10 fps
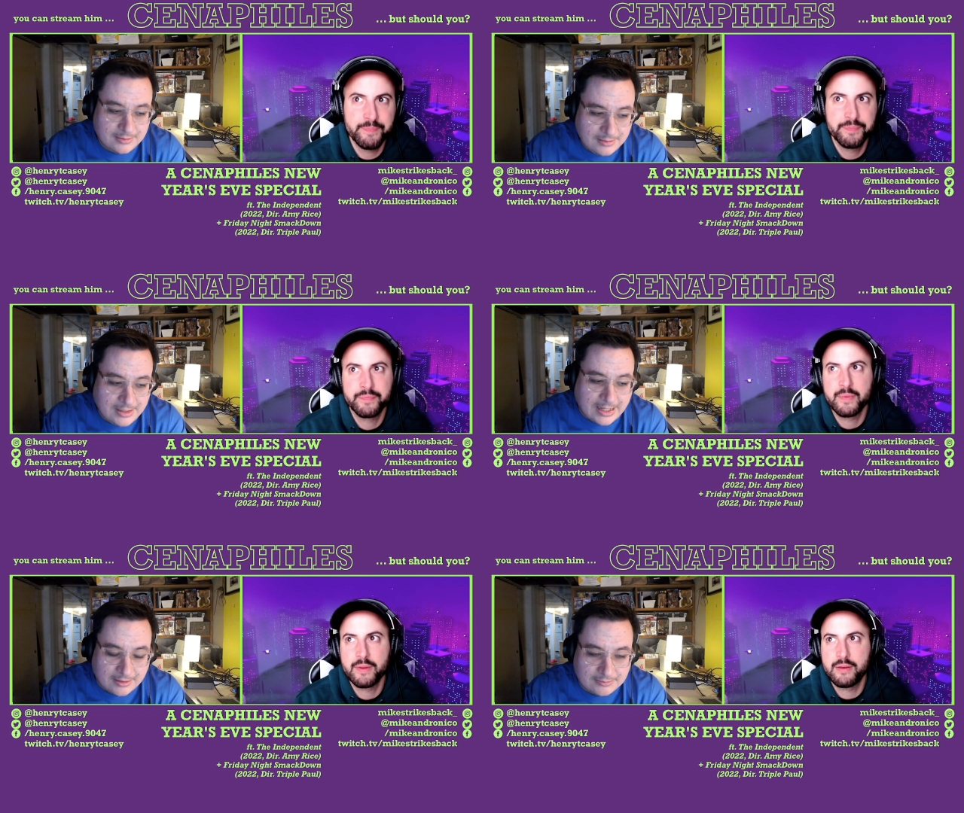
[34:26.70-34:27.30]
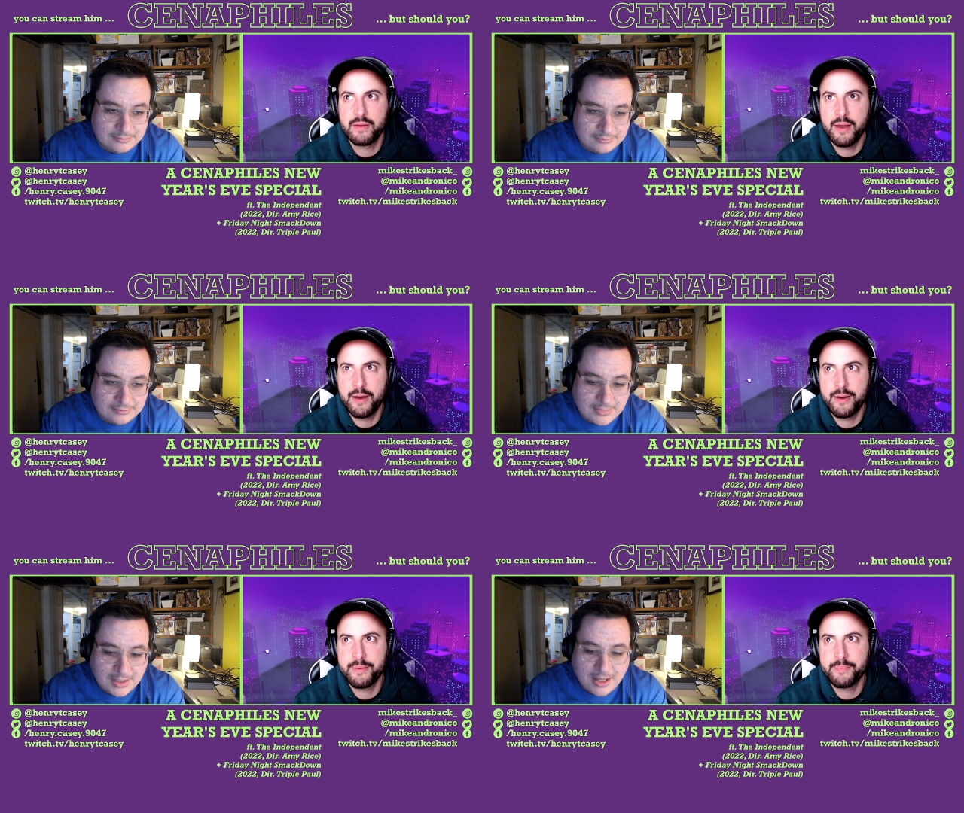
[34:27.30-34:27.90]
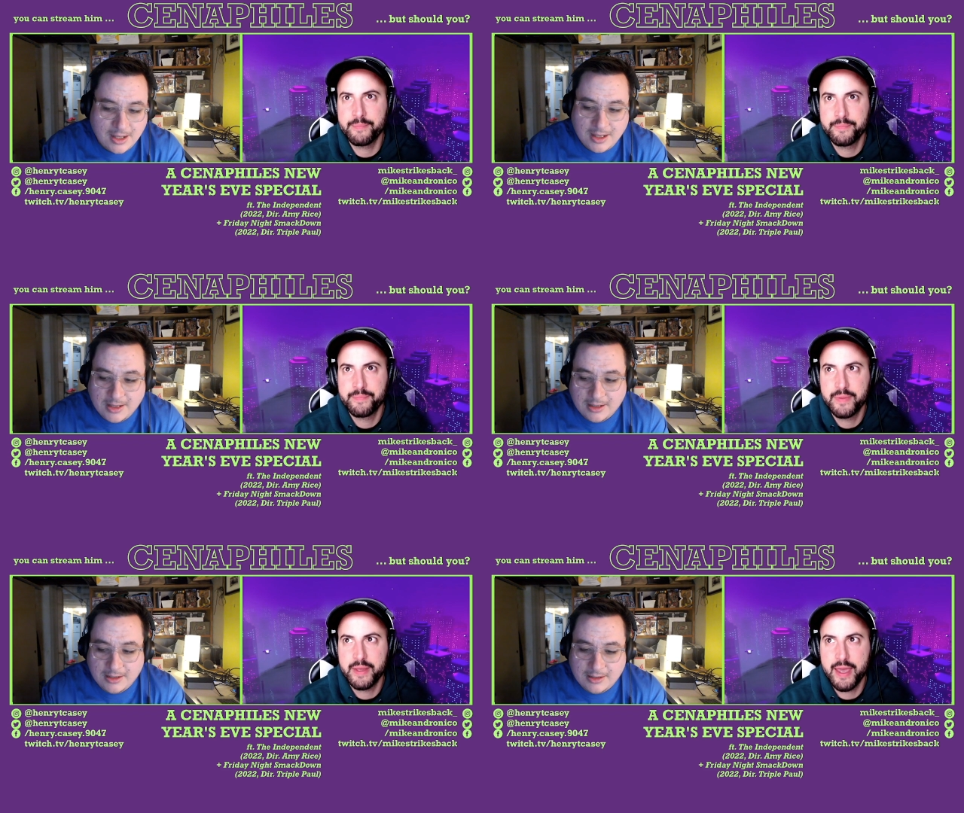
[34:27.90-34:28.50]
Speaker 1: yeah um
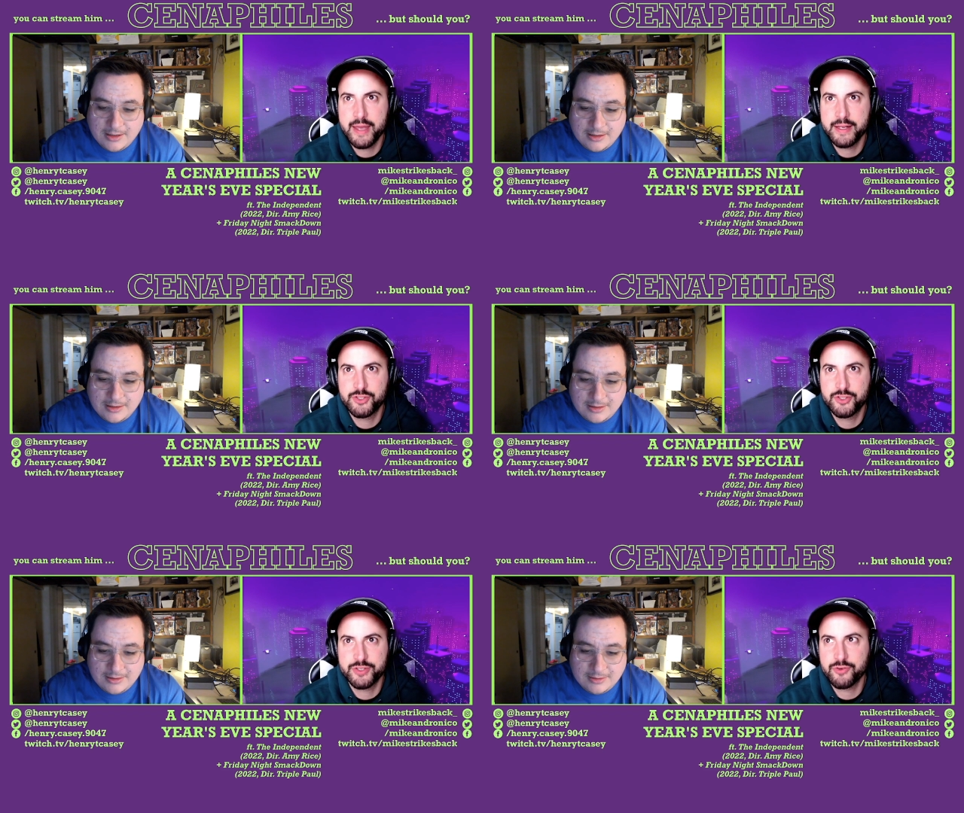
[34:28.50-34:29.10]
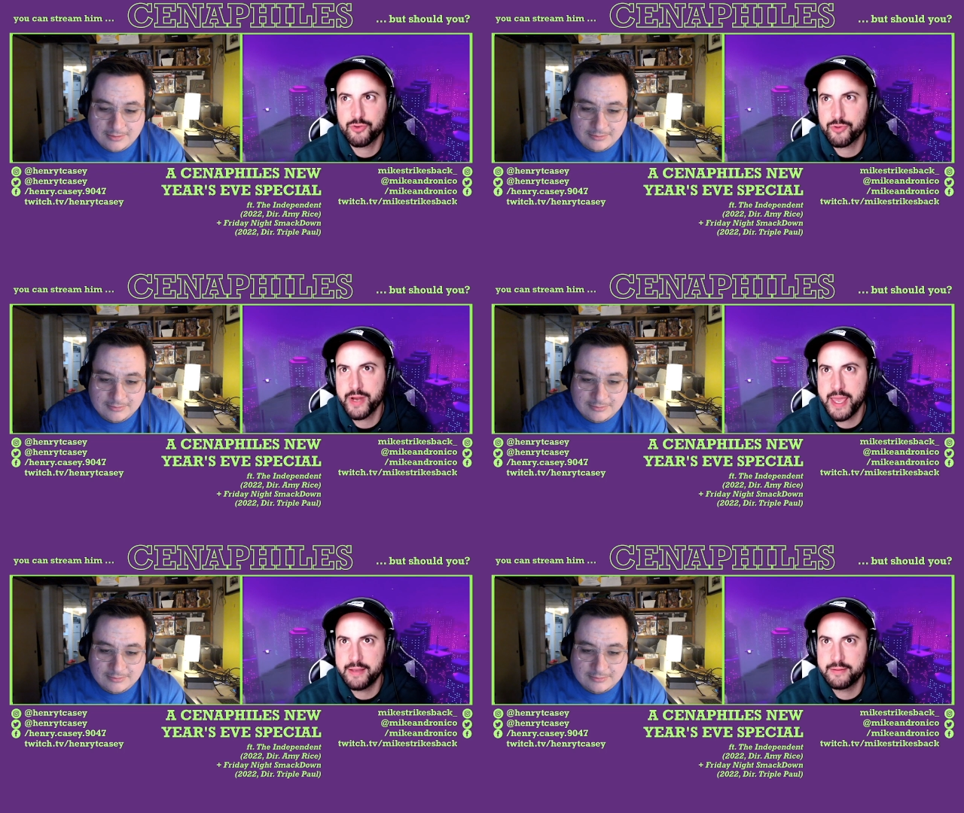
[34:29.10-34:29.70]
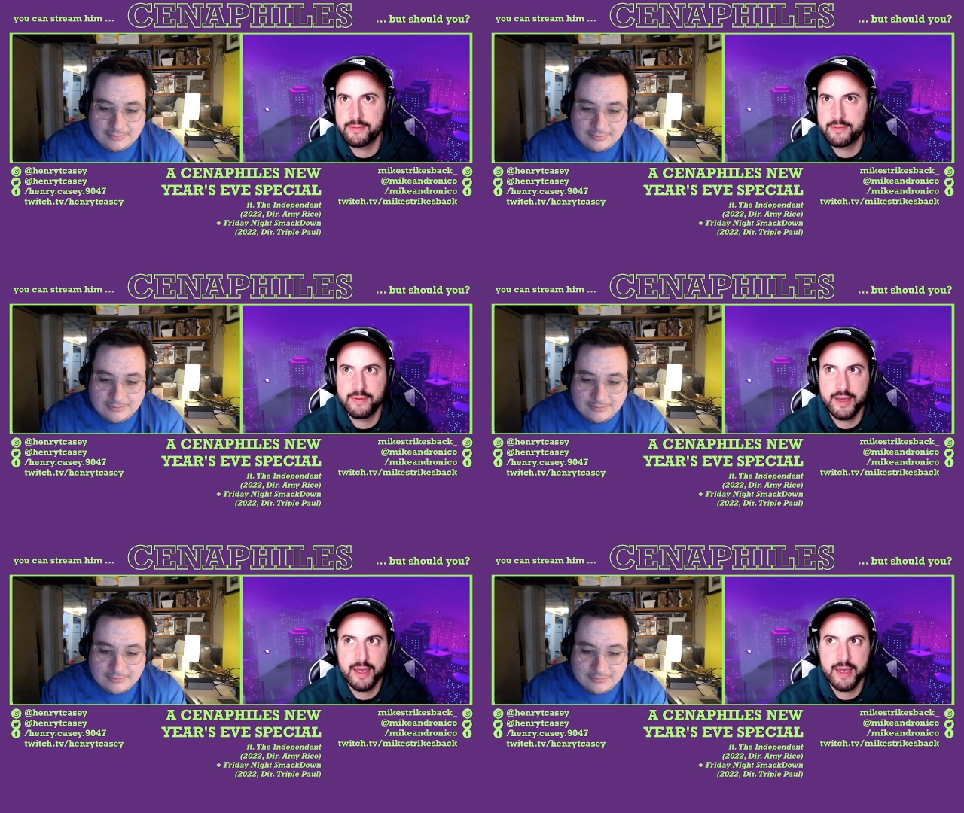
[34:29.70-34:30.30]
and it's just a great
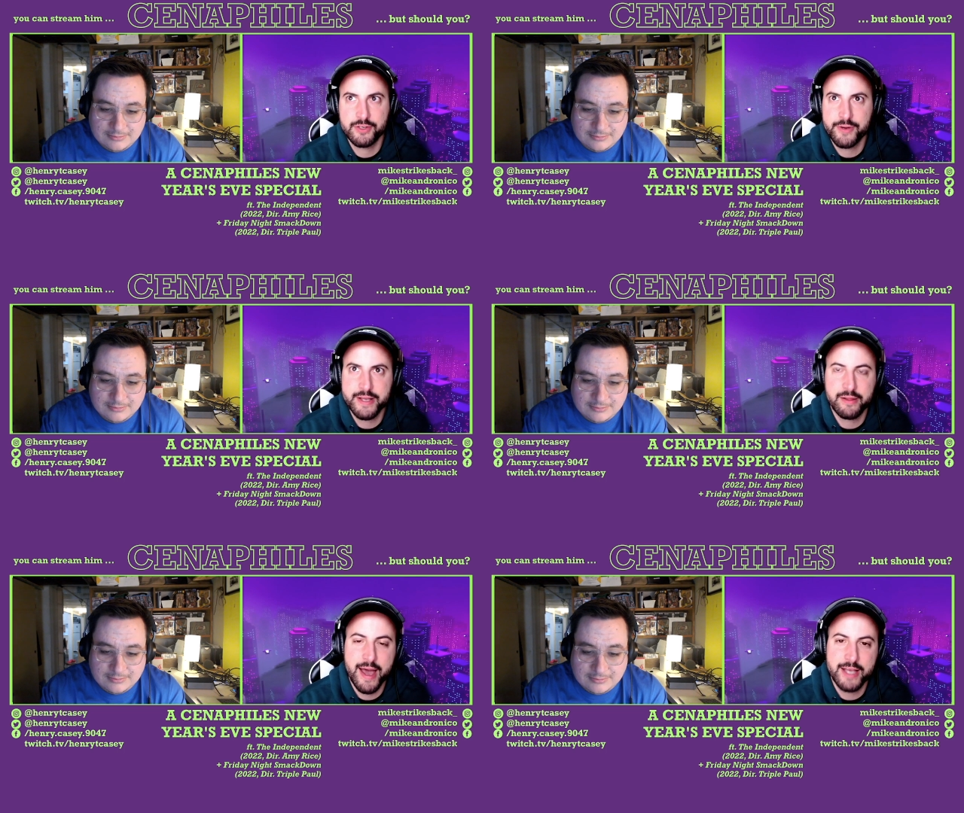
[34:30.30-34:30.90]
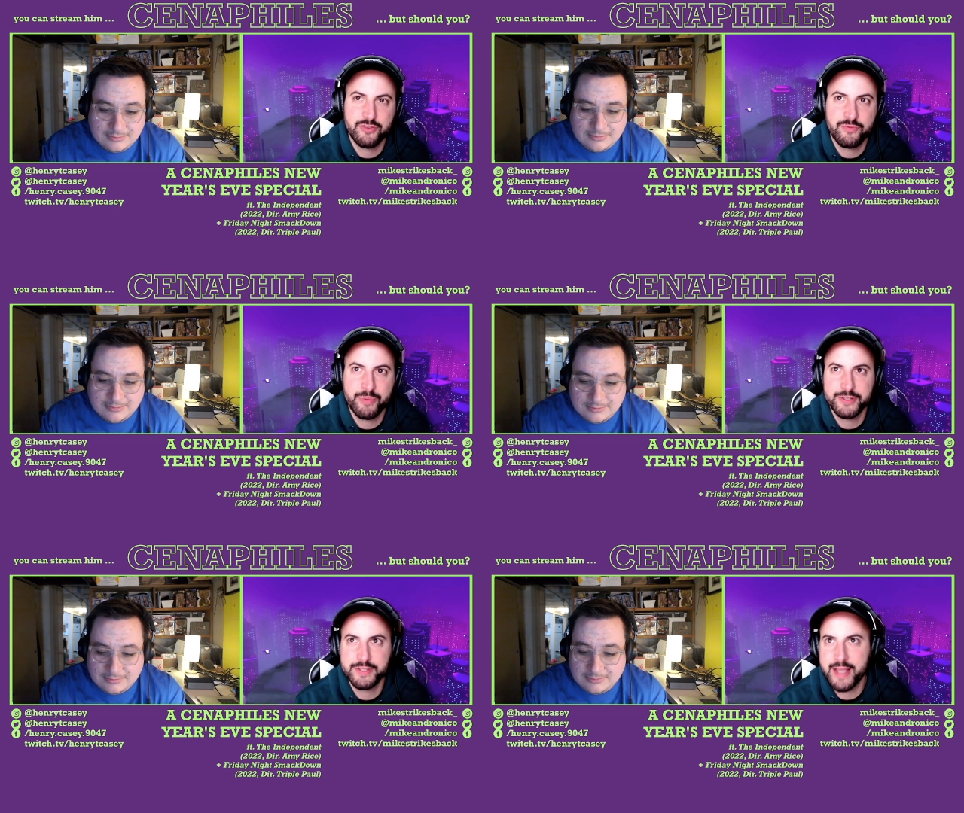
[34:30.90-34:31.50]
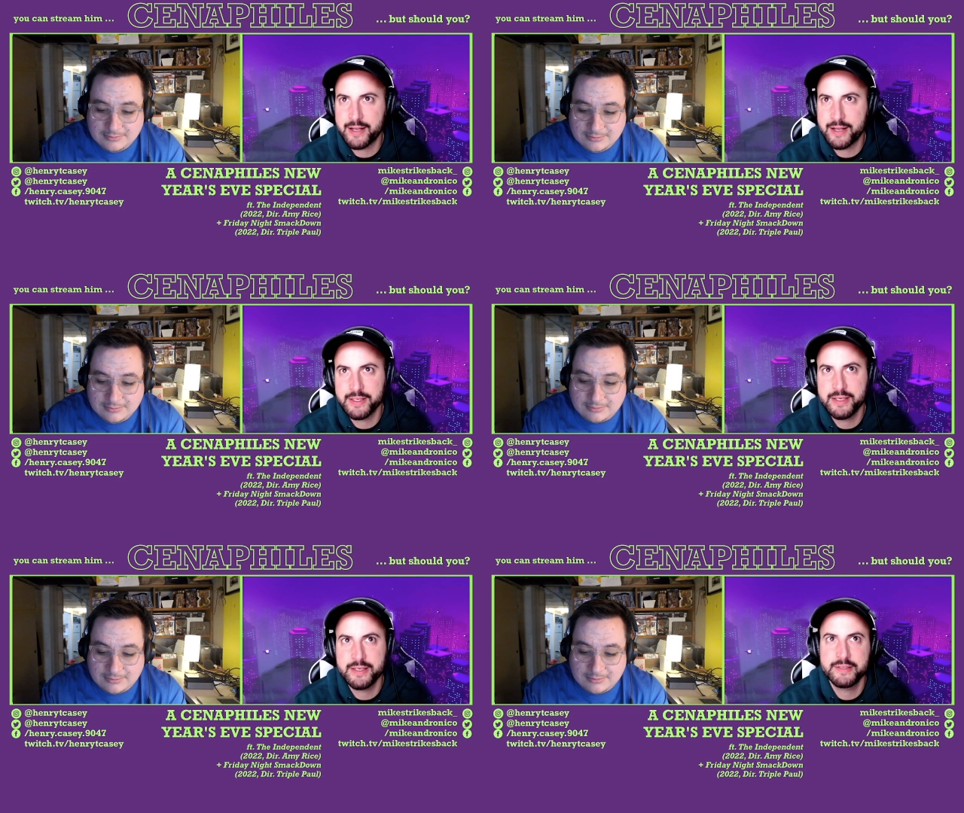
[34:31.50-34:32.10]
it's a great clash of
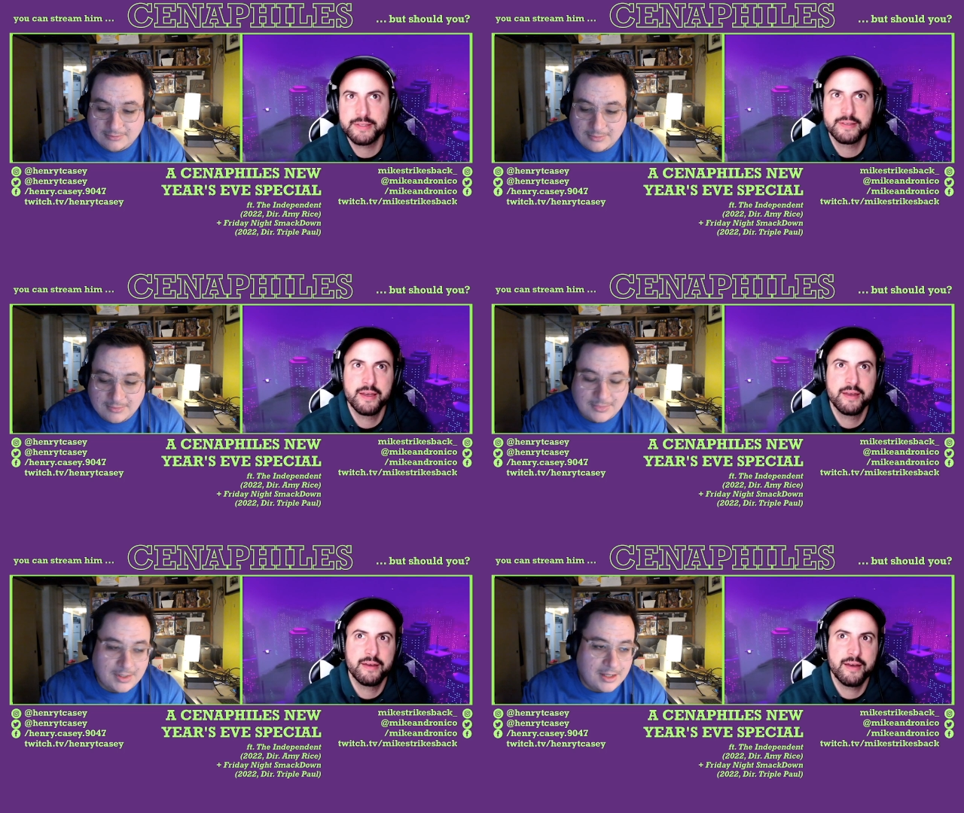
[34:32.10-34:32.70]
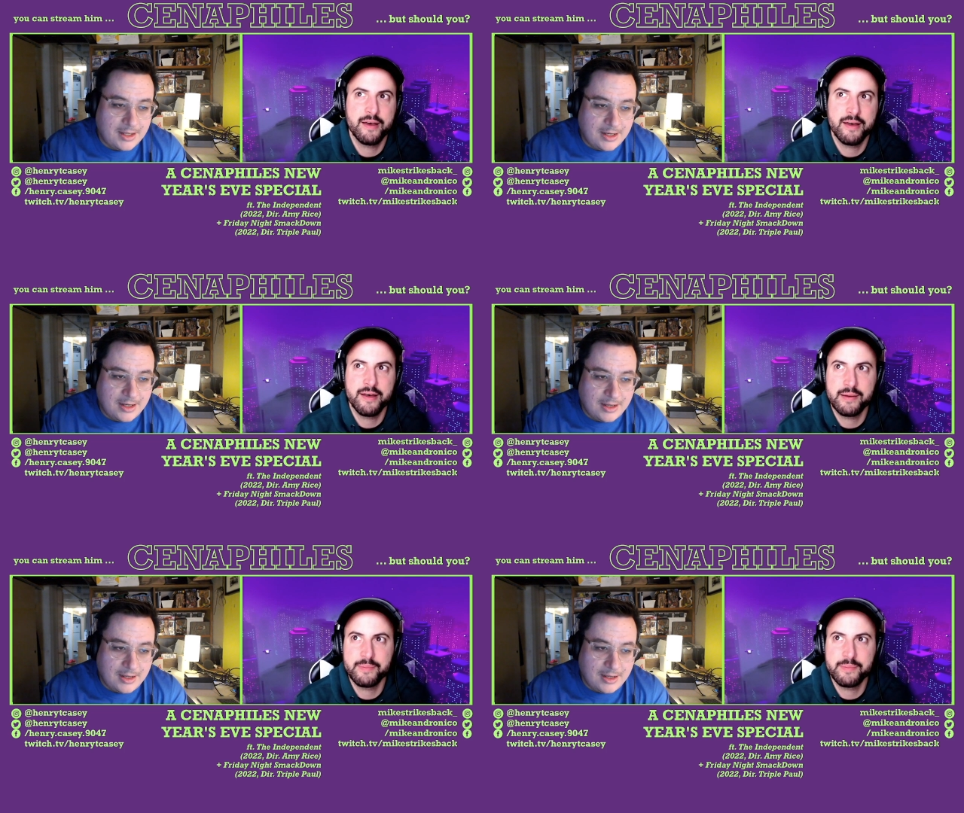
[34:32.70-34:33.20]
personalities um